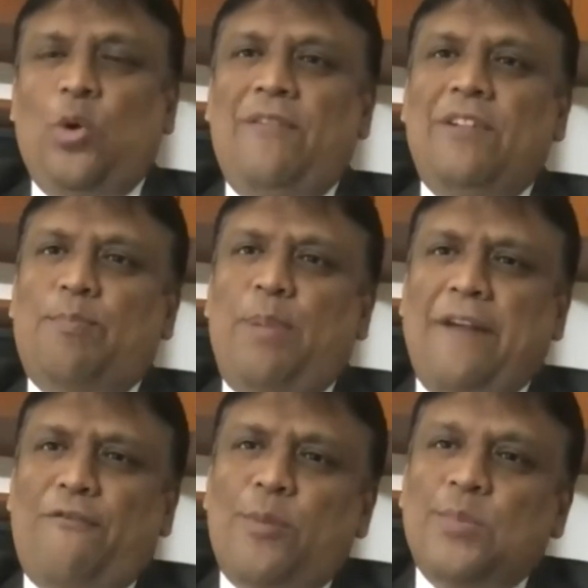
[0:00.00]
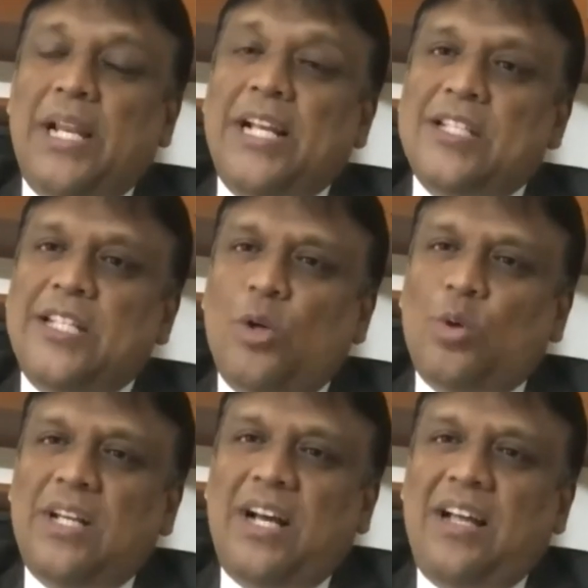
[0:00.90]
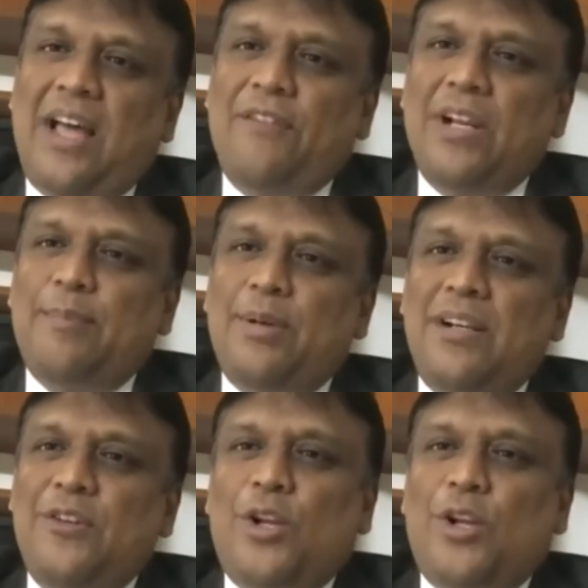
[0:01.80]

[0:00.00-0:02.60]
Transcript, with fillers: today with platforms like Zerodha available,